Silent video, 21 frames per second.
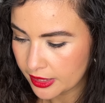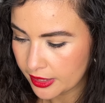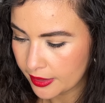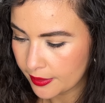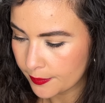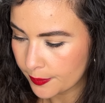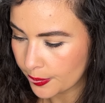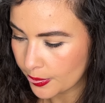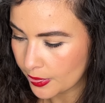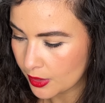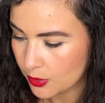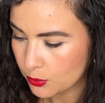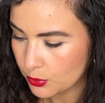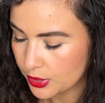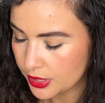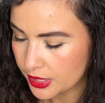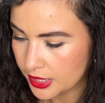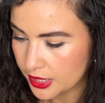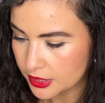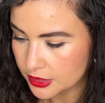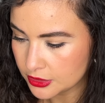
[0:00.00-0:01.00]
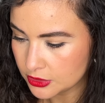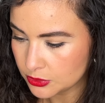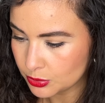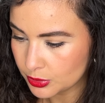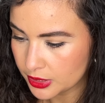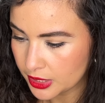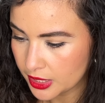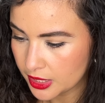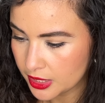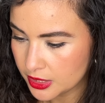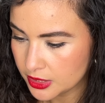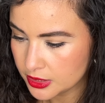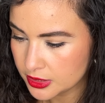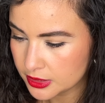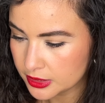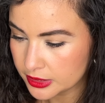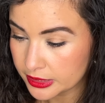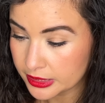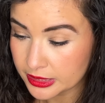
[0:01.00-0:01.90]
Um, what else? What else?